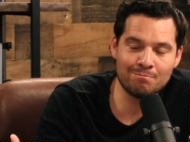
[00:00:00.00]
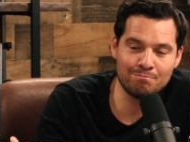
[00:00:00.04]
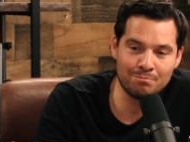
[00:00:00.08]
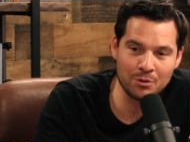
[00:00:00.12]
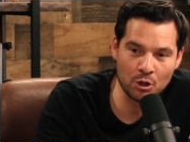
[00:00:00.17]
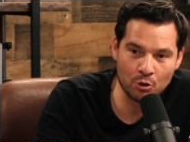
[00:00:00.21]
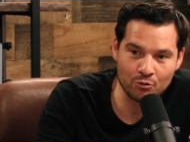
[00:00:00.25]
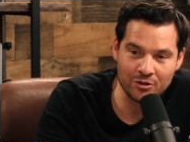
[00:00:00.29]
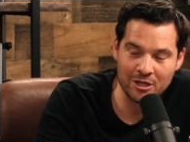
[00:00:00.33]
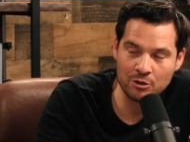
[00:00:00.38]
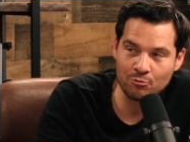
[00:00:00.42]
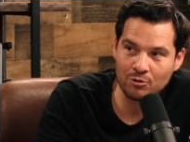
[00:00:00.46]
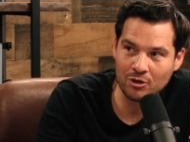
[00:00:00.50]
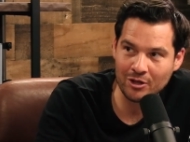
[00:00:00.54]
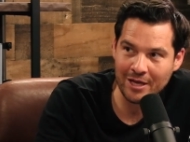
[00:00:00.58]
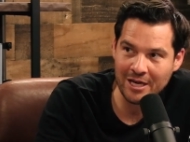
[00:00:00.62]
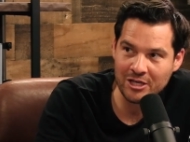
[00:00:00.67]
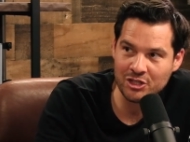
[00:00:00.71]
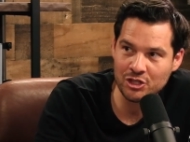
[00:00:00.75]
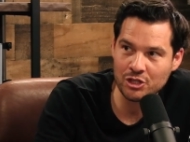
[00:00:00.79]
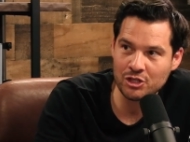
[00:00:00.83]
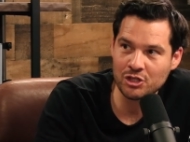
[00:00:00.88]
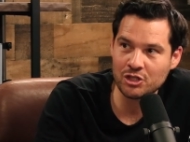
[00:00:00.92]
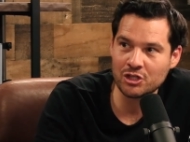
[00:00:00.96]
building
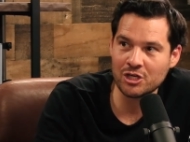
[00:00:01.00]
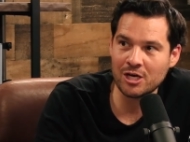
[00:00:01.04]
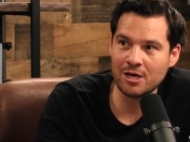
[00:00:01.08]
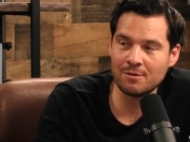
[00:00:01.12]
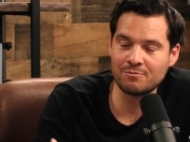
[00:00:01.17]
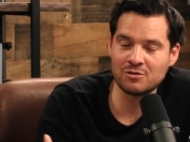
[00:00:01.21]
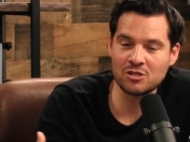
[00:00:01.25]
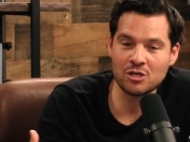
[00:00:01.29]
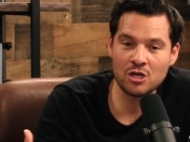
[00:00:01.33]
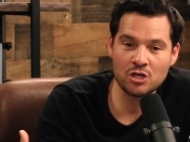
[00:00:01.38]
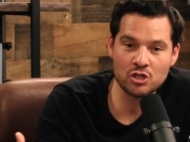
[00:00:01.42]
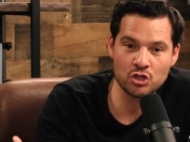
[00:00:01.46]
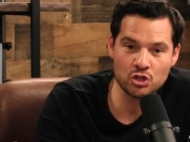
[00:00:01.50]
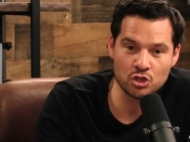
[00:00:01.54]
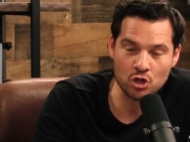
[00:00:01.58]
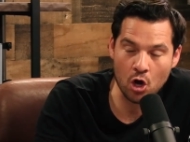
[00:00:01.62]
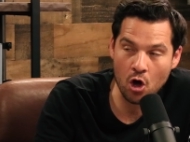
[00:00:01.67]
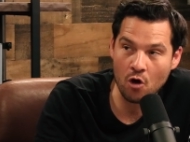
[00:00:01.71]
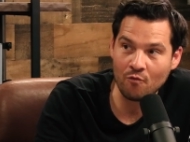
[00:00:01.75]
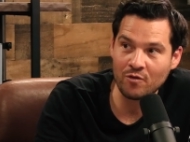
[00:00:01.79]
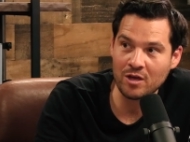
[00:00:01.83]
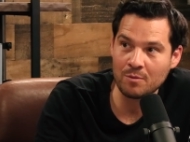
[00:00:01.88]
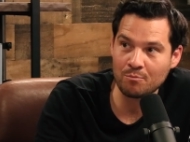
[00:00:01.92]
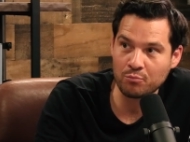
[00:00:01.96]
relationships,
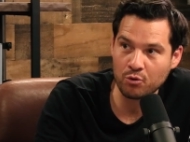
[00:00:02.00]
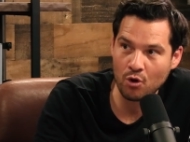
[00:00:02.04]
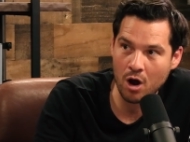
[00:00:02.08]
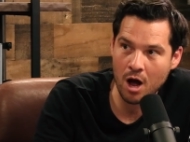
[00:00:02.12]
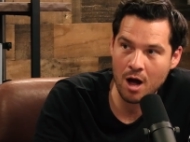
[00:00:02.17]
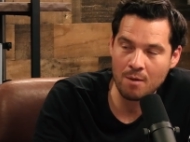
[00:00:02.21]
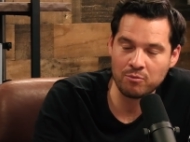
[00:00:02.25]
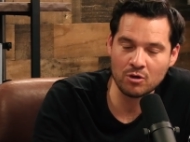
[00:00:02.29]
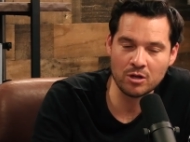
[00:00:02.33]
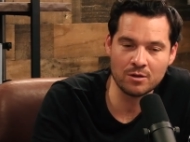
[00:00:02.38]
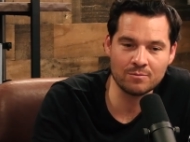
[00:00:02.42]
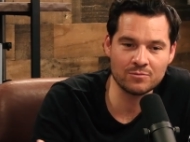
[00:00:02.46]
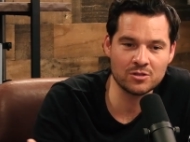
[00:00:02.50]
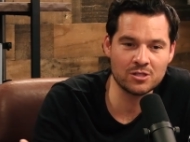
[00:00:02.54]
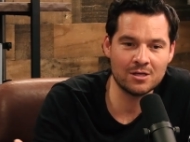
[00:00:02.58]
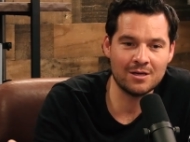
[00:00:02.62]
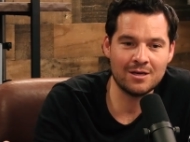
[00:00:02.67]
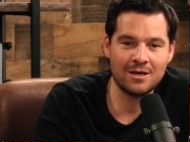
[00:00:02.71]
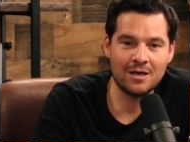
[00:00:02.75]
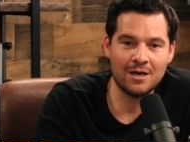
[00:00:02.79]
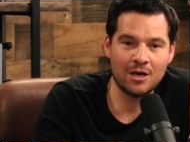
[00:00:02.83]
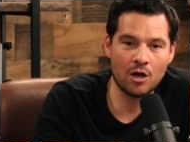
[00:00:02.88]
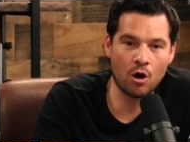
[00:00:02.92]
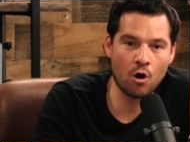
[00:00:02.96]
solving problems,
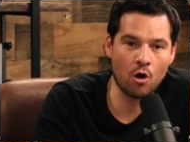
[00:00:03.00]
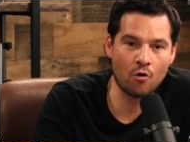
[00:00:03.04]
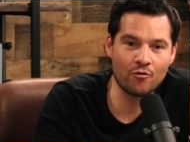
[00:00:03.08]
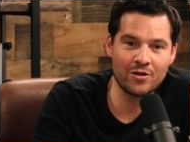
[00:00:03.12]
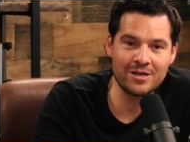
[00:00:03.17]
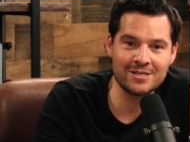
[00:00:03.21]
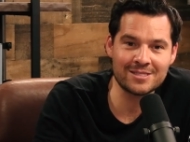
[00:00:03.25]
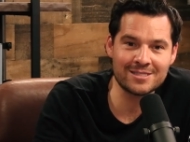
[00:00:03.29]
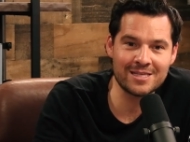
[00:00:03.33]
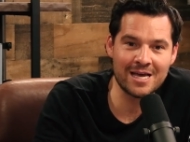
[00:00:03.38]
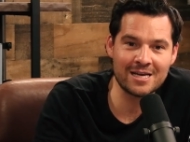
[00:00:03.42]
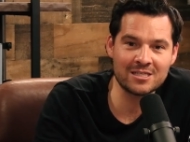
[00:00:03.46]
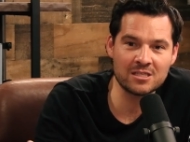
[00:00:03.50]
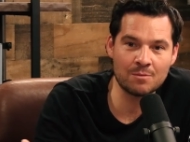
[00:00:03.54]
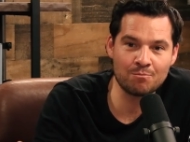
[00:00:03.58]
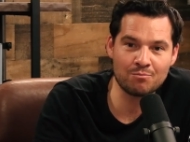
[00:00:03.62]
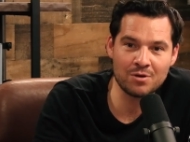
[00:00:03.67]
all these things.